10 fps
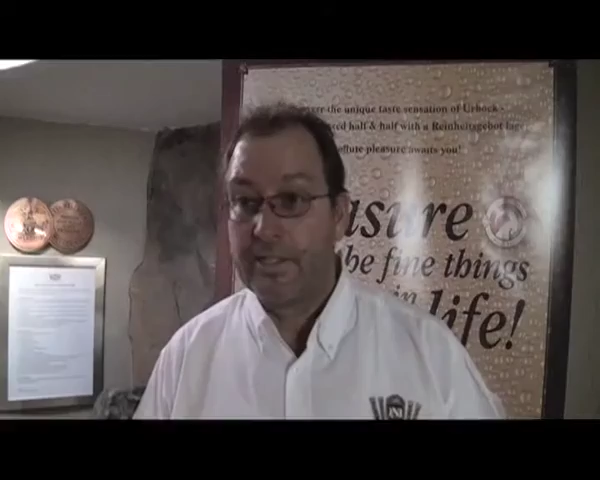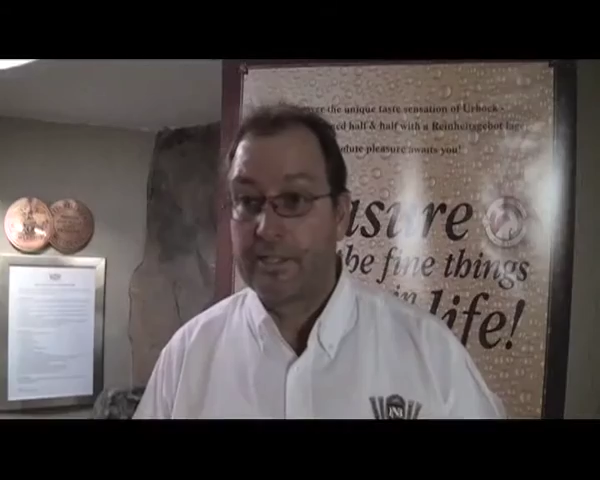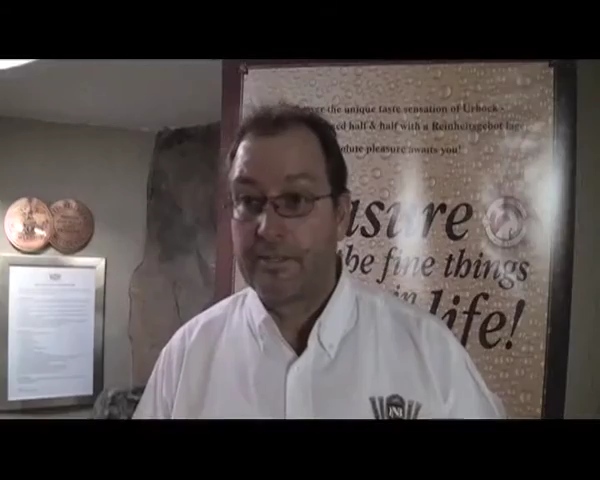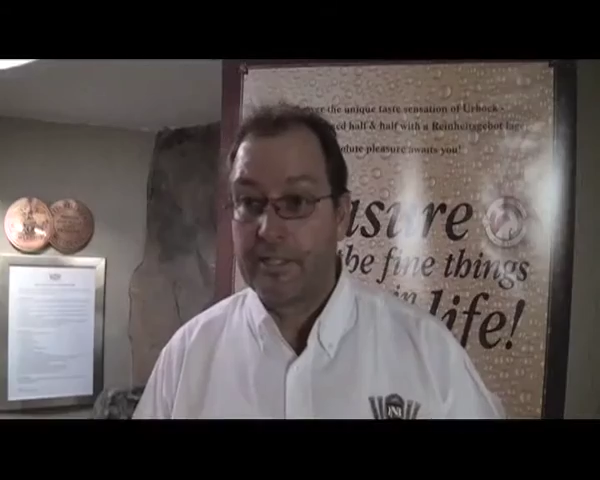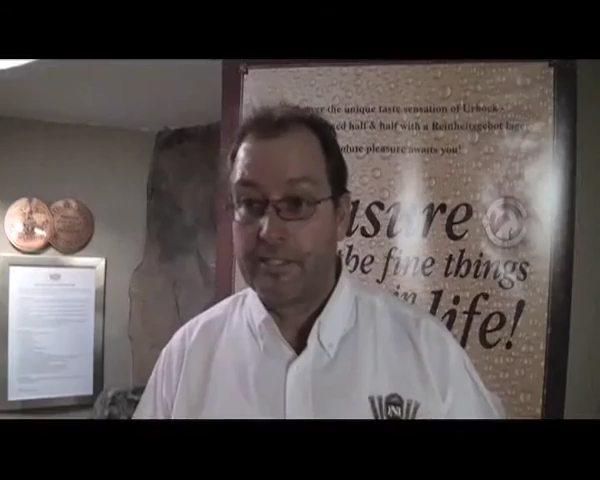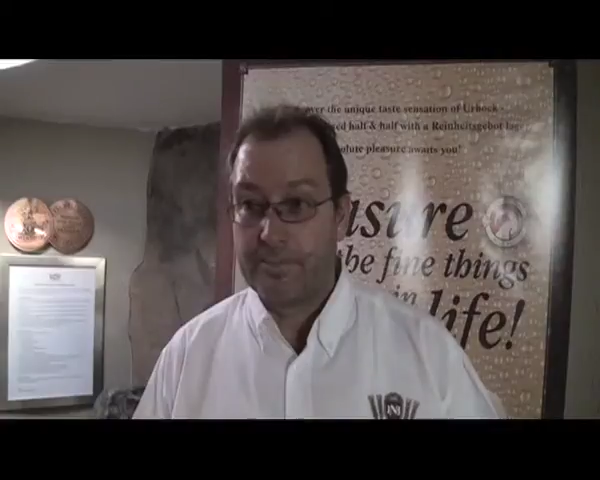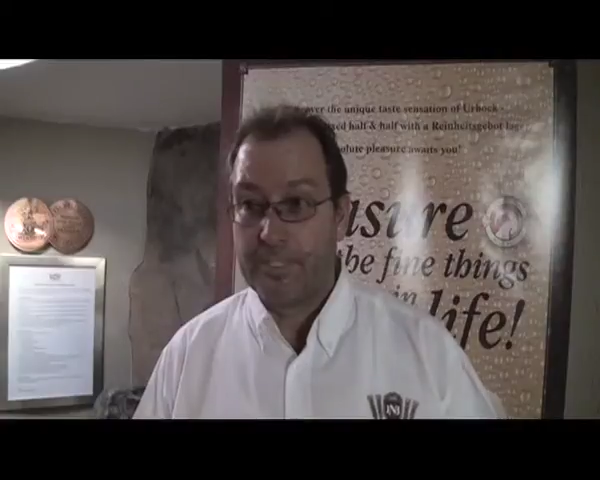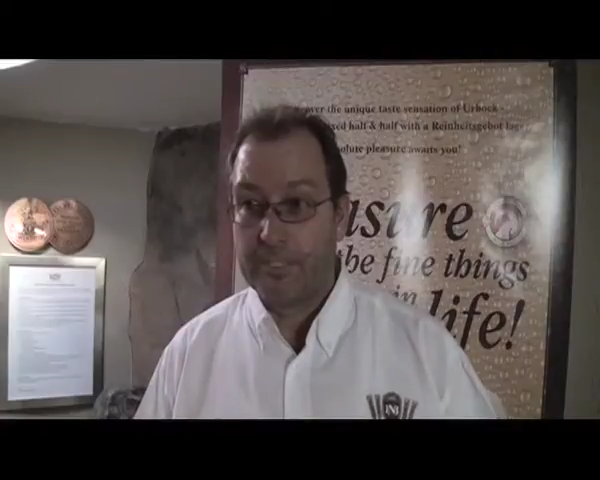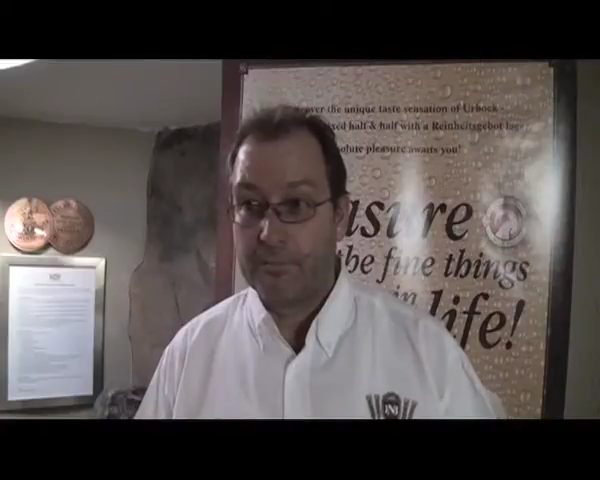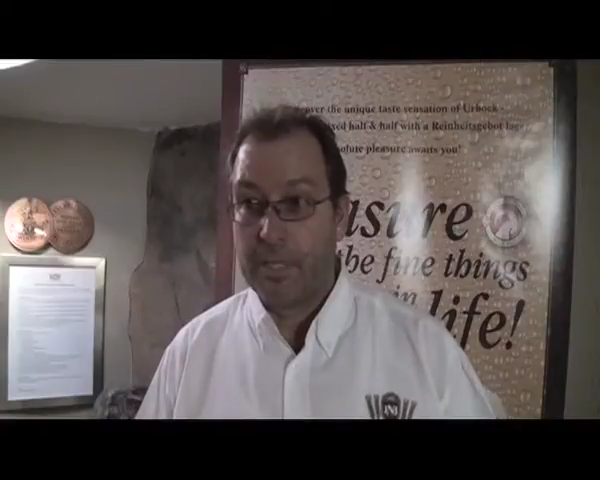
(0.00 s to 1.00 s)
It's a very
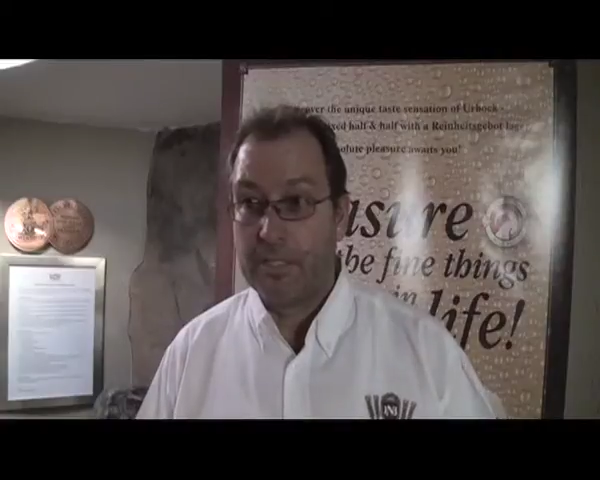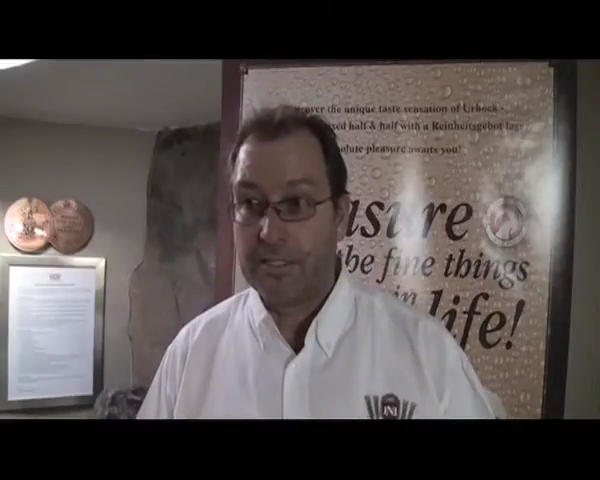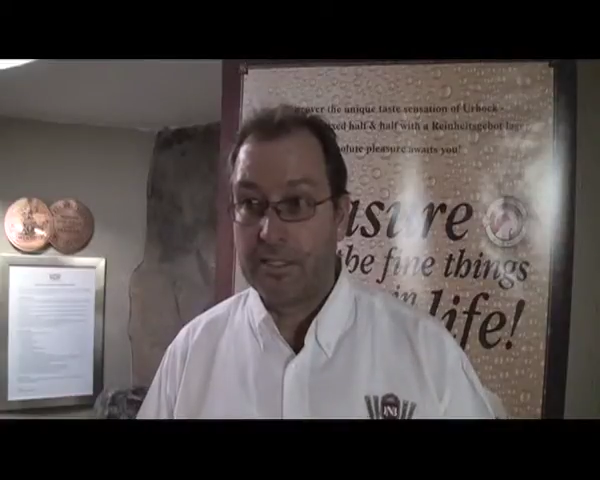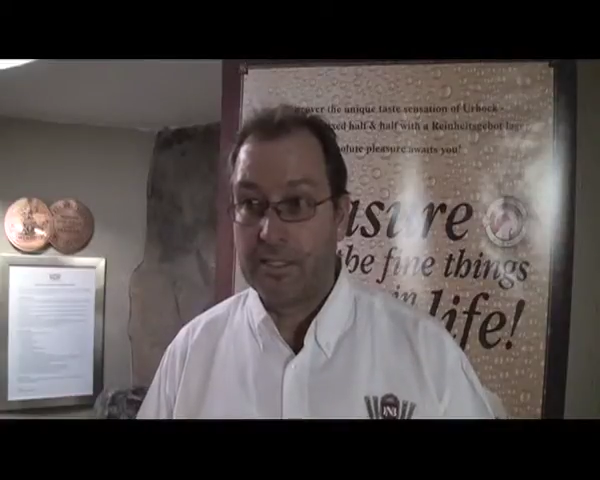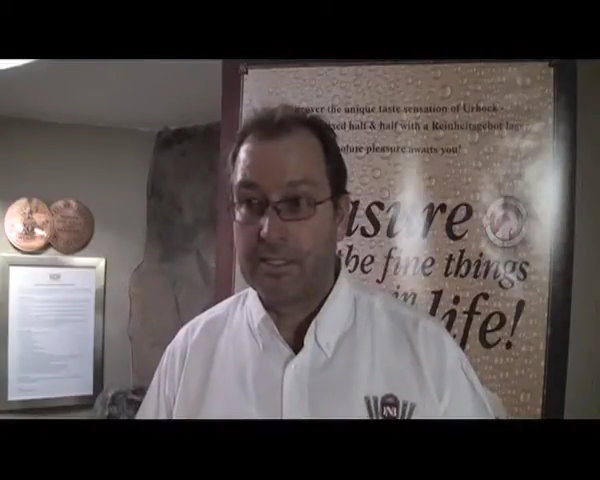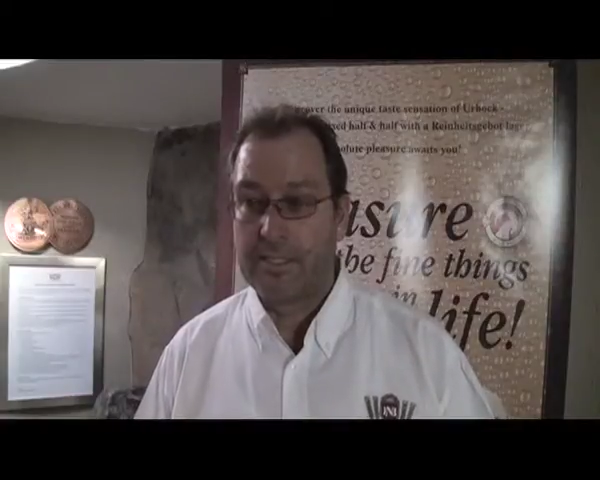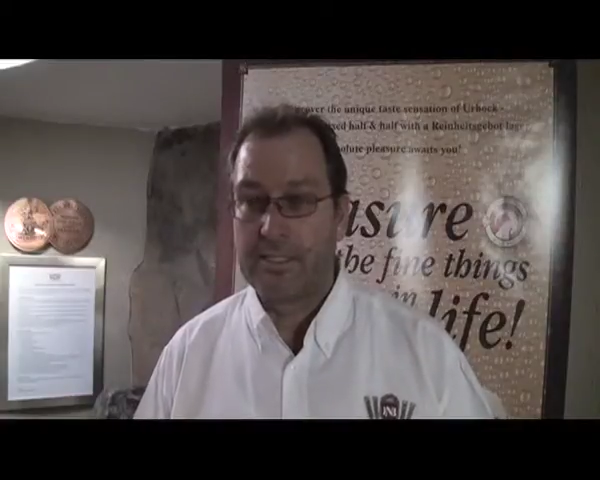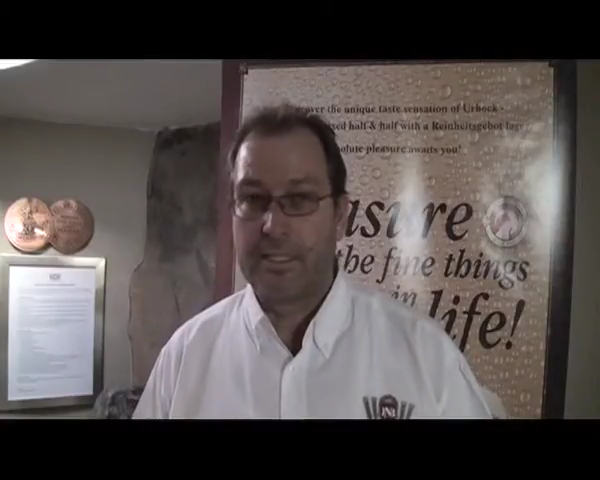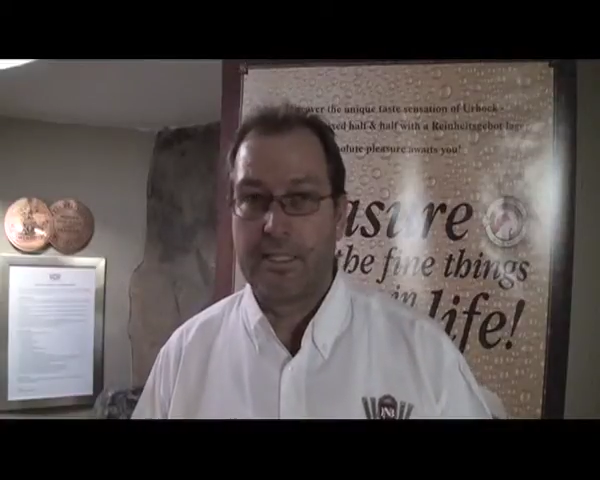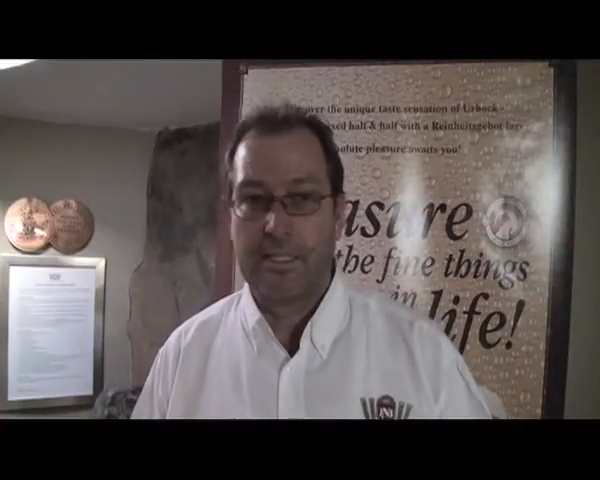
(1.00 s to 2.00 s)
special malt.
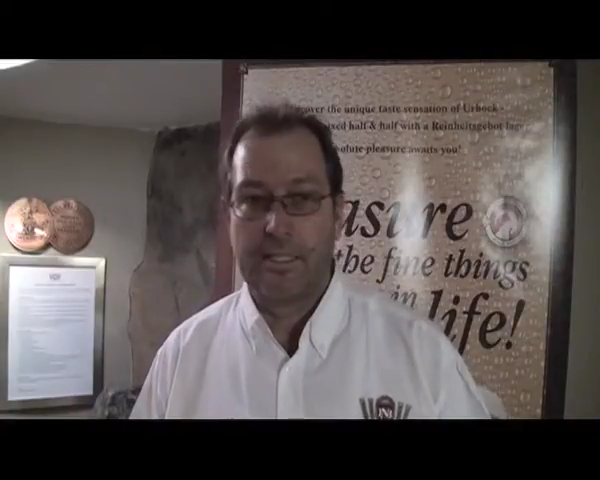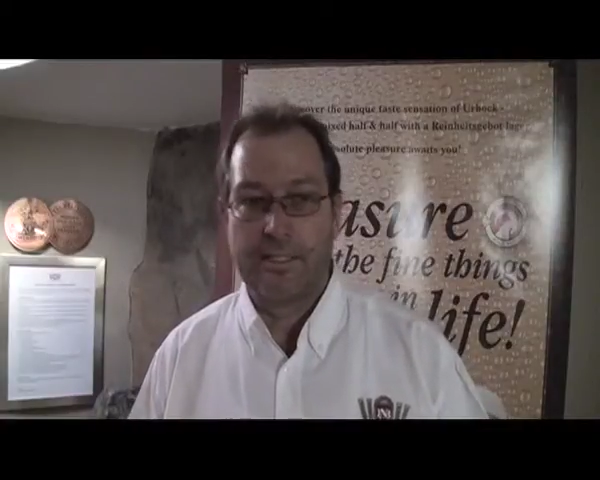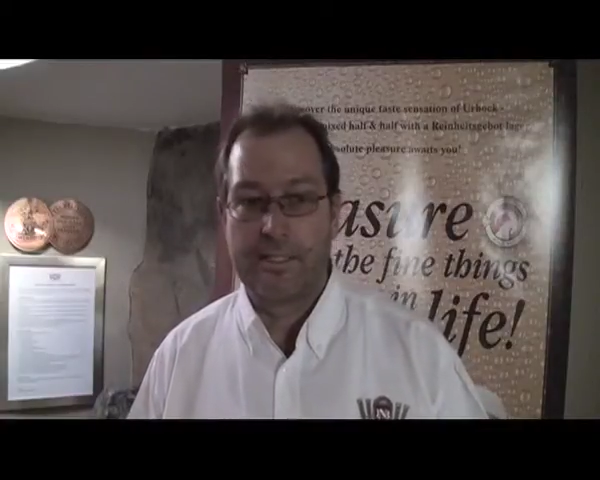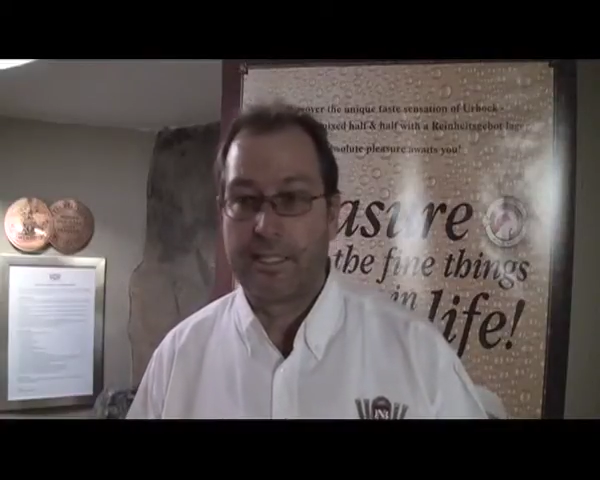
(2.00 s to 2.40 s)
It's uh,